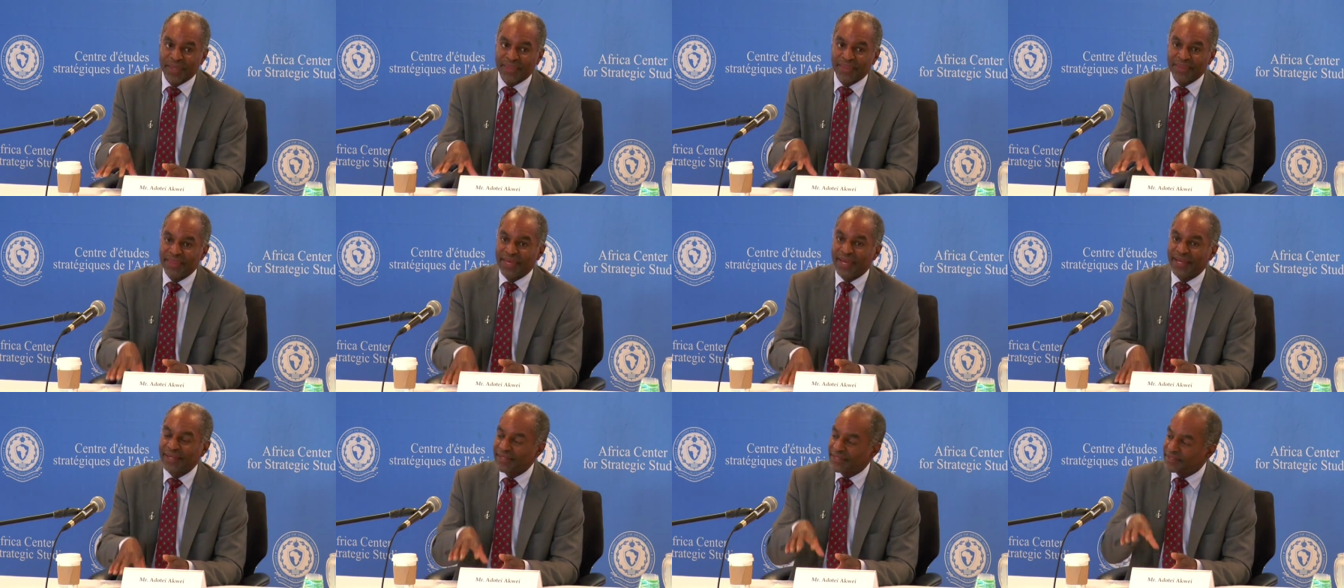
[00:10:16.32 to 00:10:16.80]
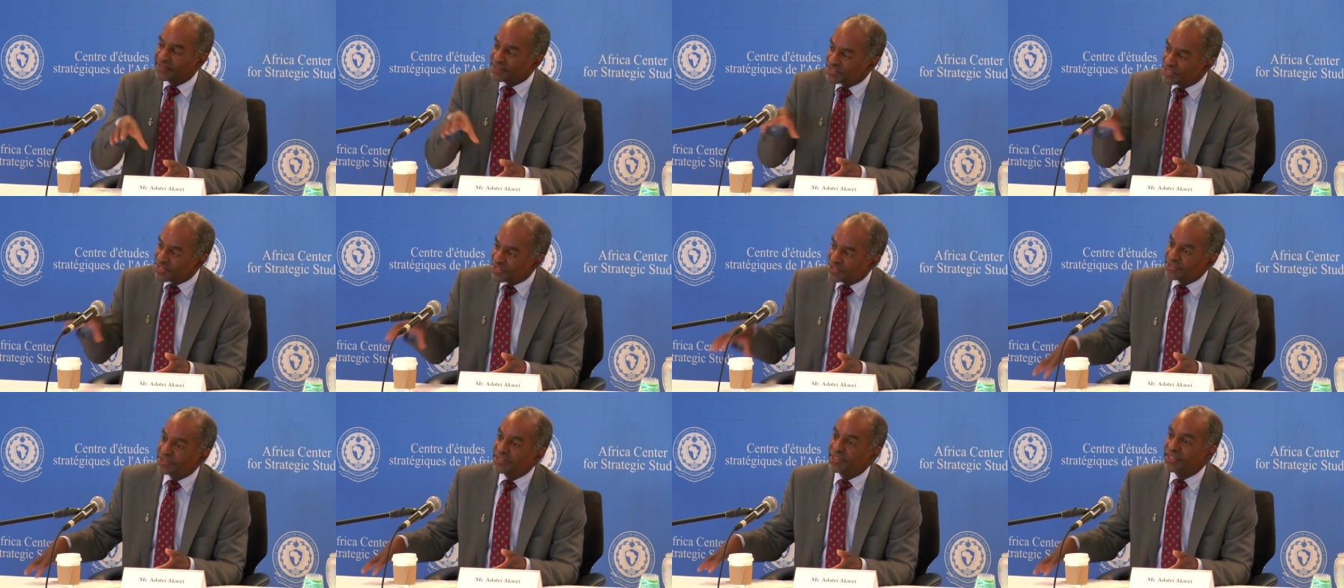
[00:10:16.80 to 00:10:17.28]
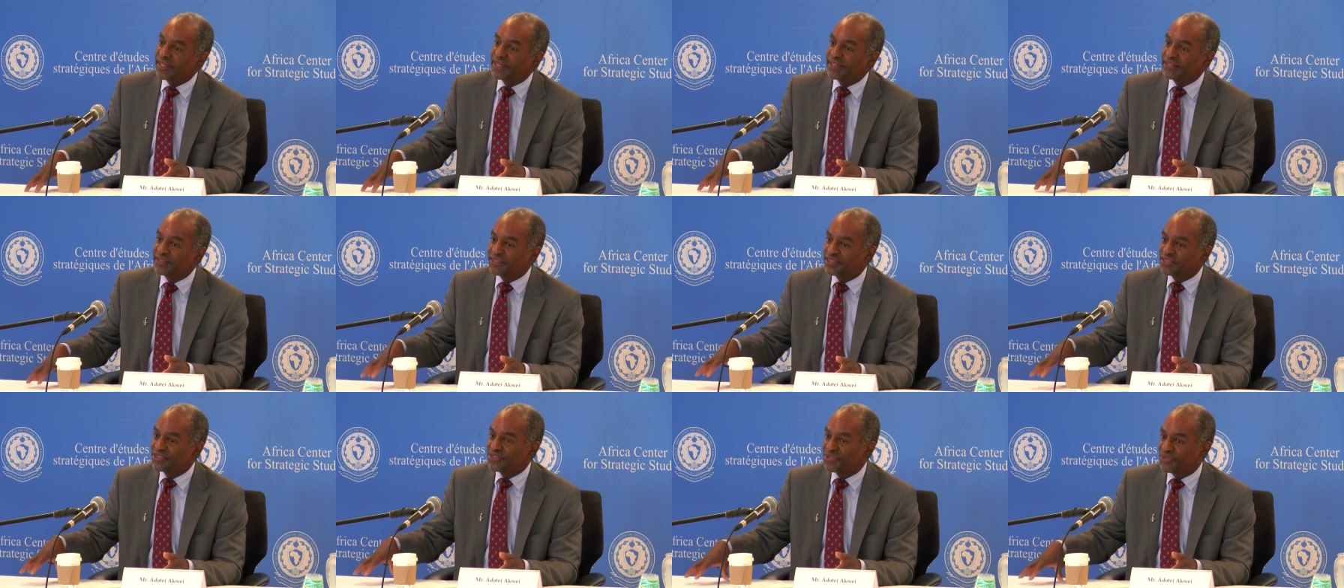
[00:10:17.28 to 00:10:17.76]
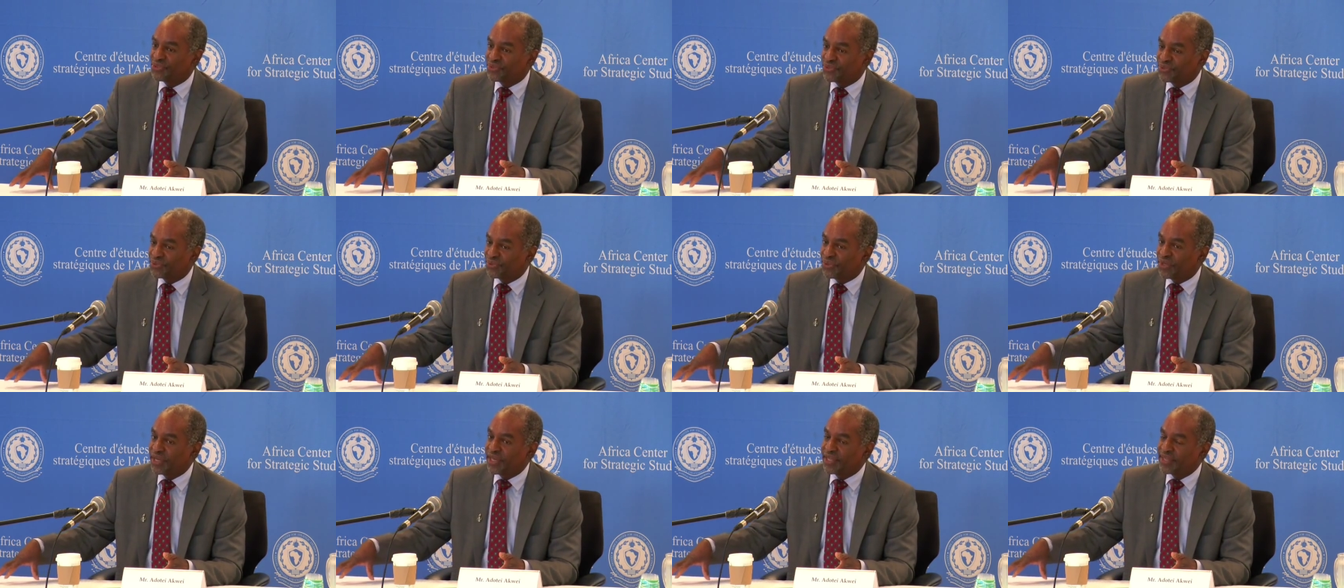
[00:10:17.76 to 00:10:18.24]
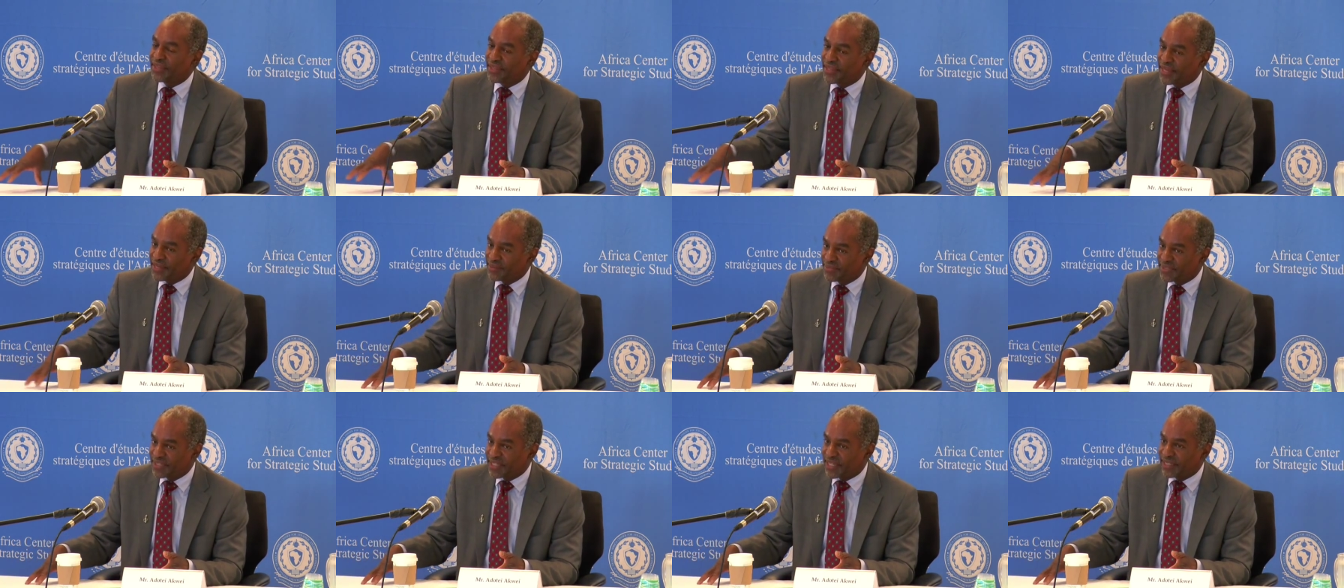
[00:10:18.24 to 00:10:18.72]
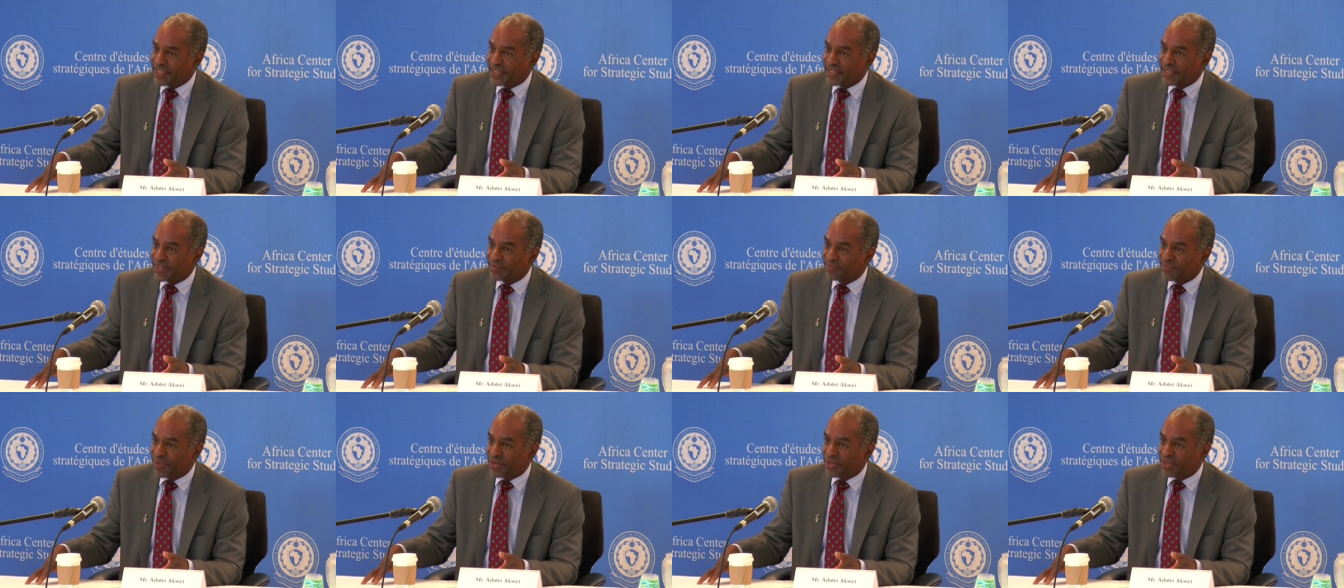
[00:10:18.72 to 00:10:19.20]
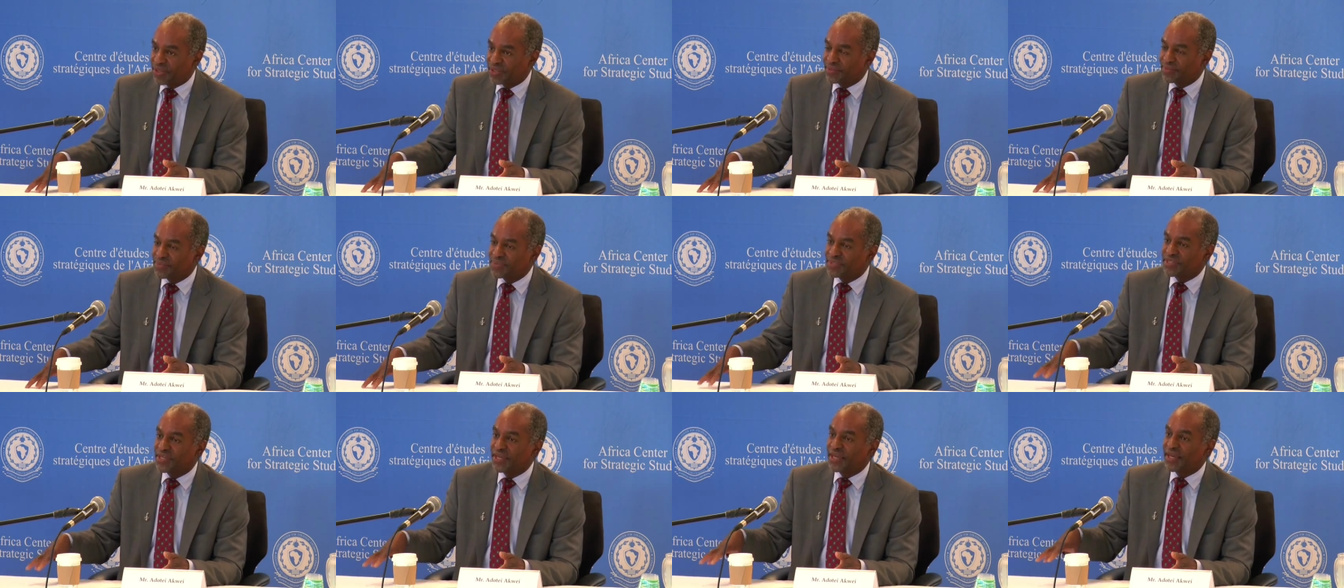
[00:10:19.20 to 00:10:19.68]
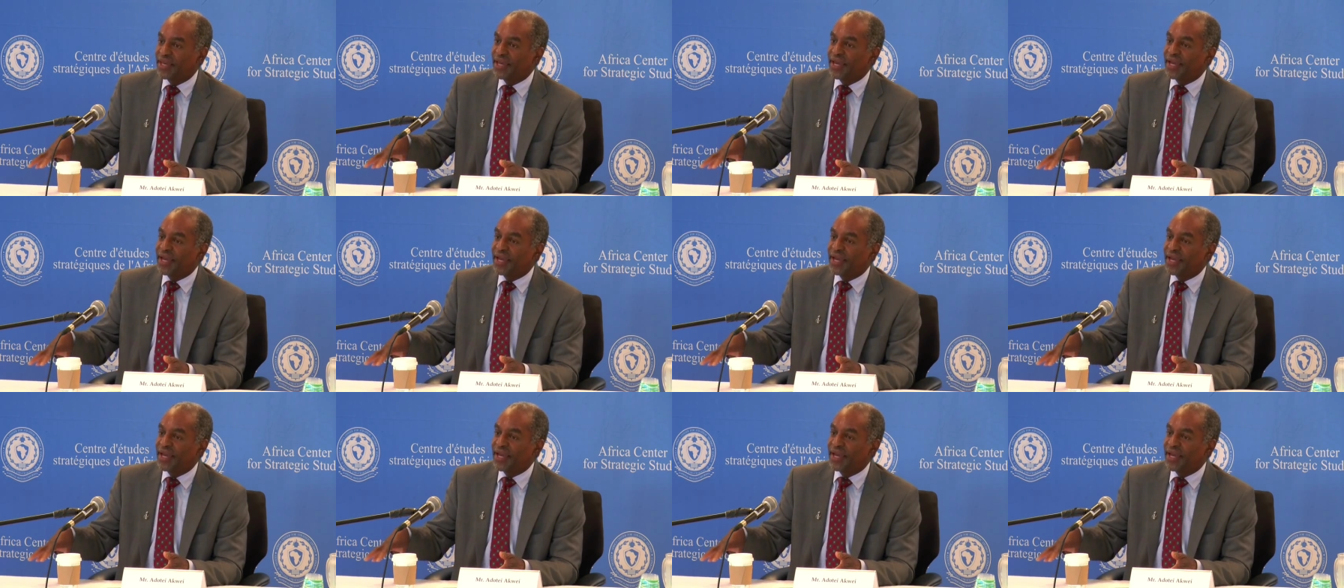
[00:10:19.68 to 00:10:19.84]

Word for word: That in turn led to them taking up arms